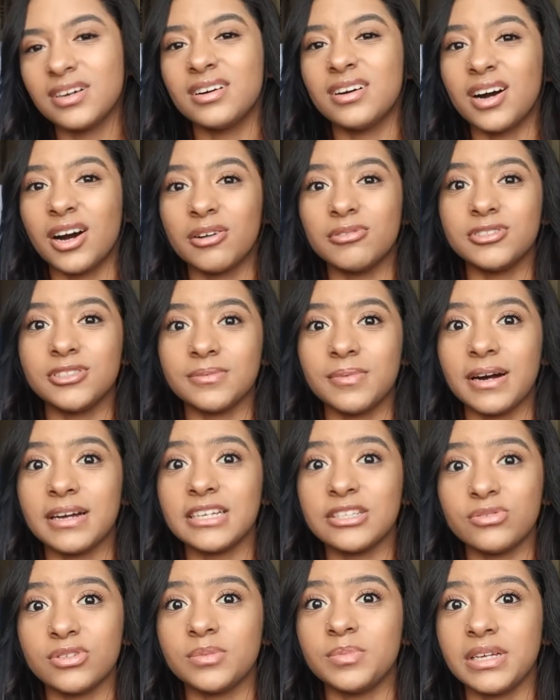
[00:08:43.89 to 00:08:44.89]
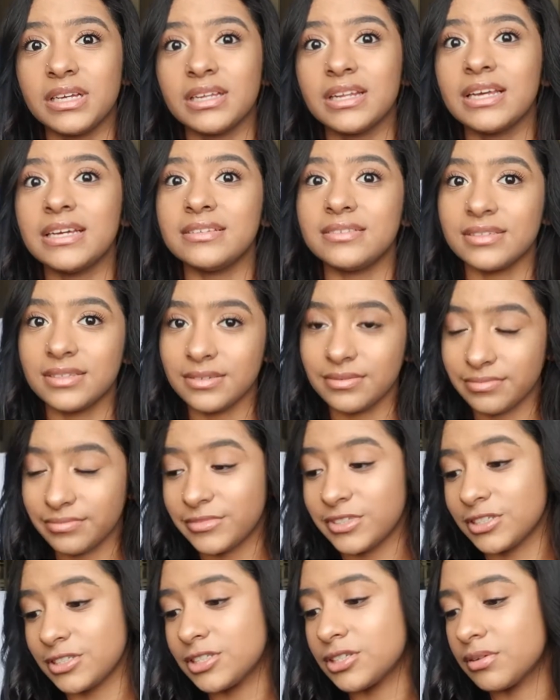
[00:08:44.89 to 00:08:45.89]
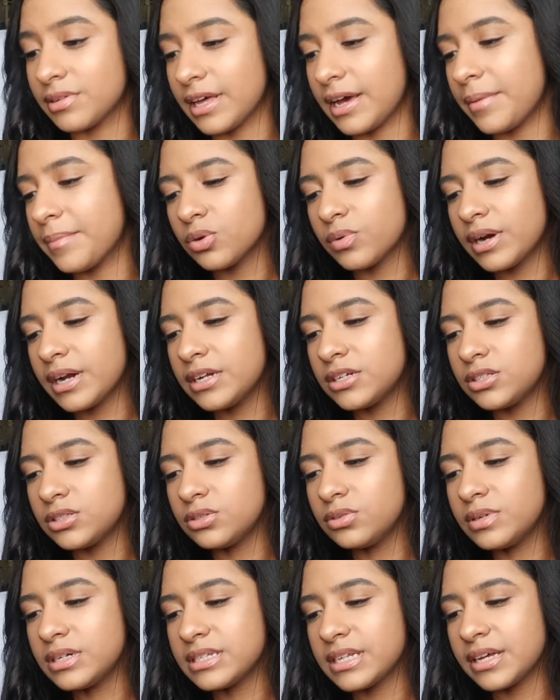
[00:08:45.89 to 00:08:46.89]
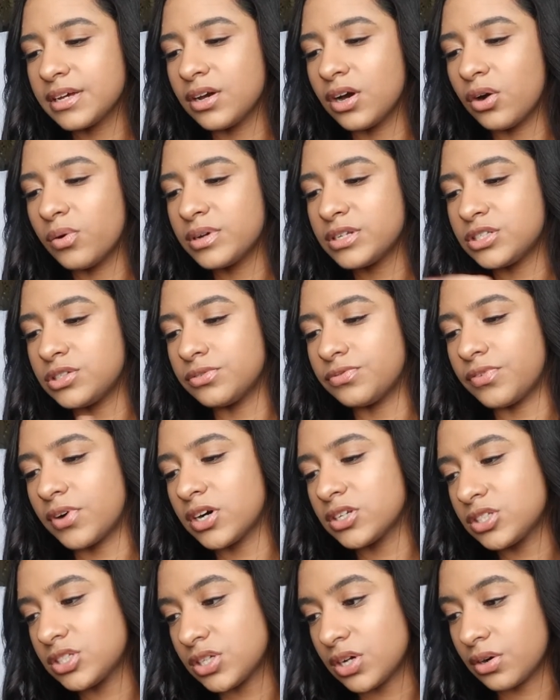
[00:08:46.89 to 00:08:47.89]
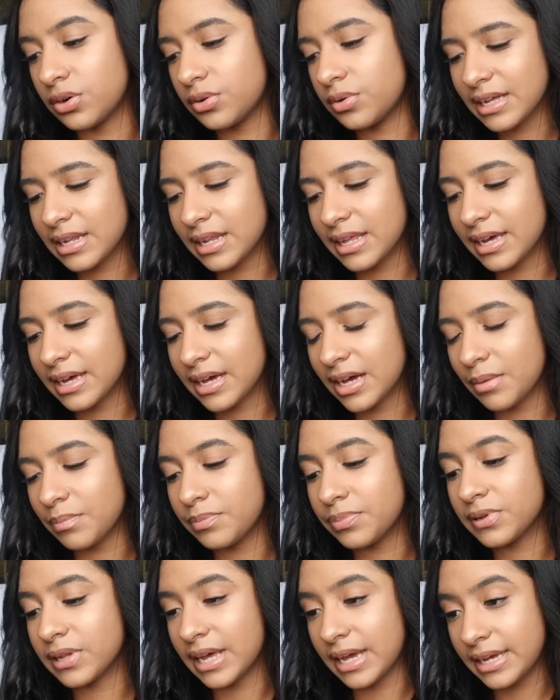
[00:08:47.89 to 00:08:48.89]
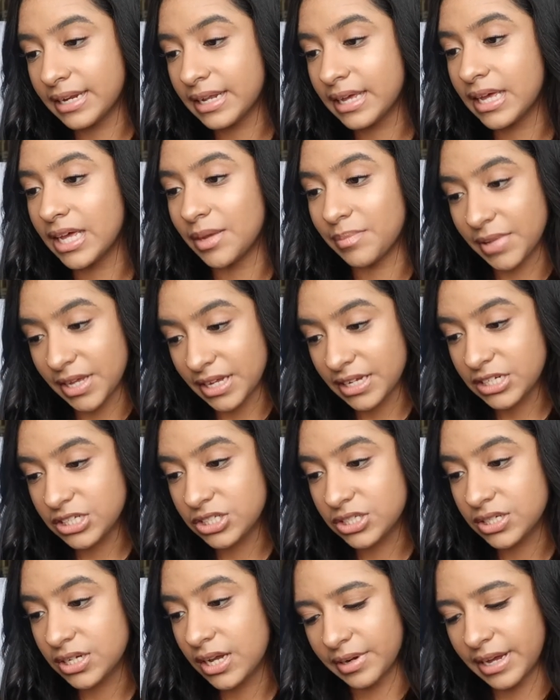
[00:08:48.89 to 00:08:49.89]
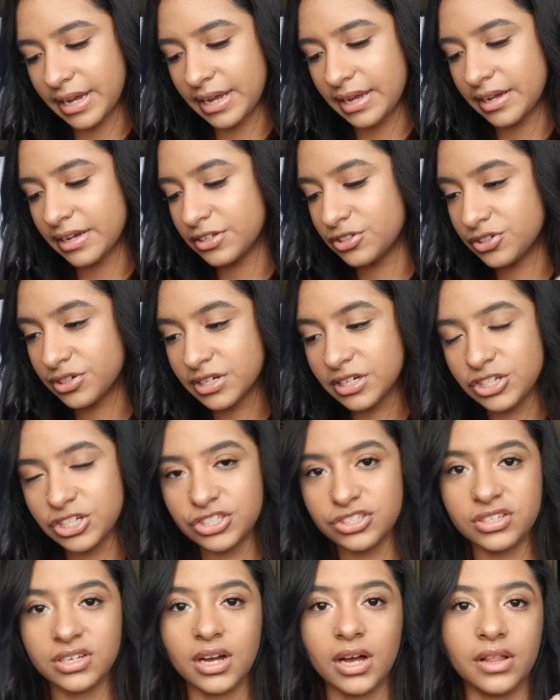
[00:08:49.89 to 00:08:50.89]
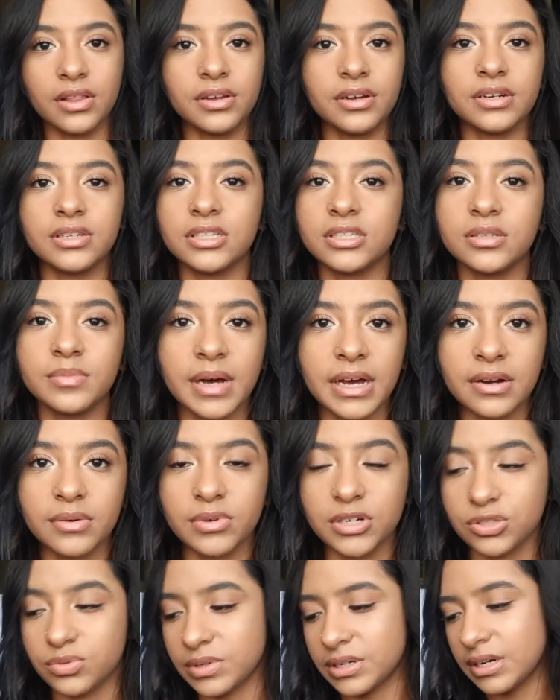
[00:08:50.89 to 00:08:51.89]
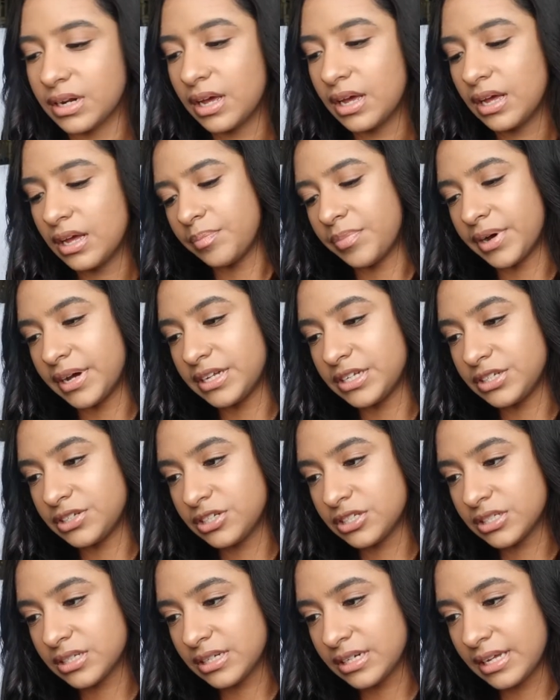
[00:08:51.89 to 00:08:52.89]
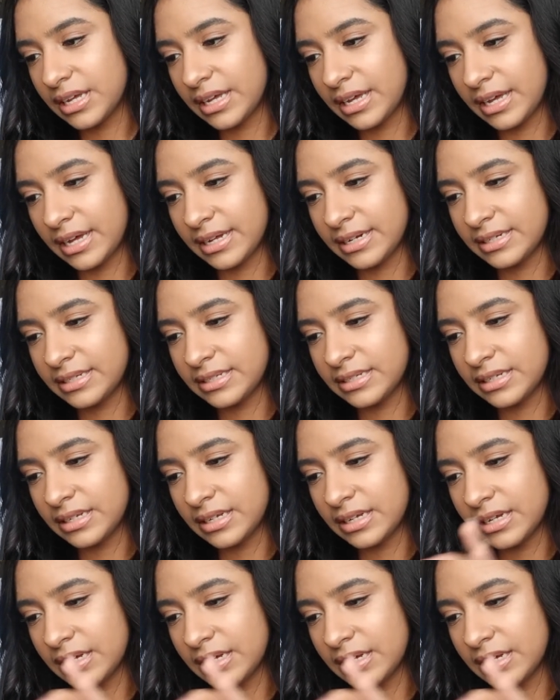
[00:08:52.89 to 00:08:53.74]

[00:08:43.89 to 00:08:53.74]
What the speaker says: oh, Jomaris was being lazy. Just know that. So what I do is I go into Fonto, click plain image, okay, because you're gonna change the color, it doesn't matter which one. But you're just gonna hit